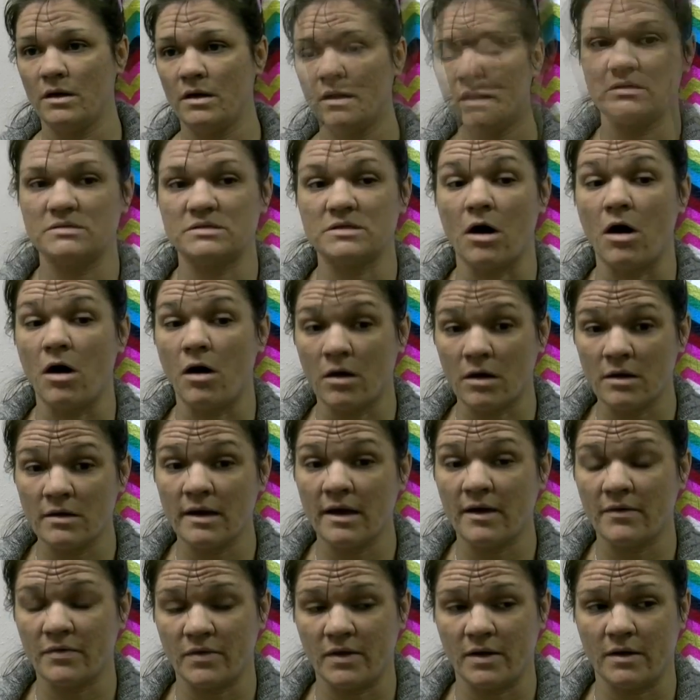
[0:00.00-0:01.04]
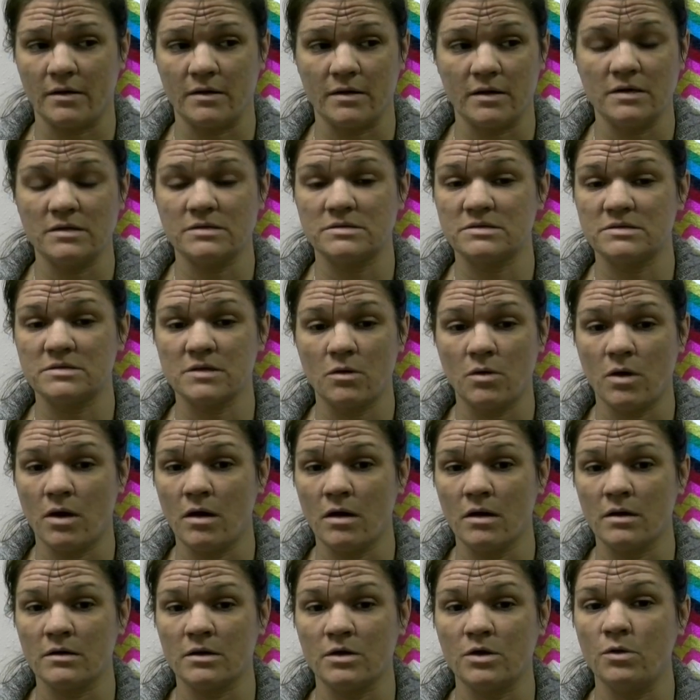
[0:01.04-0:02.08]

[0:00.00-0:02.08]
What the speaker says: It's hard out there. It is so hard.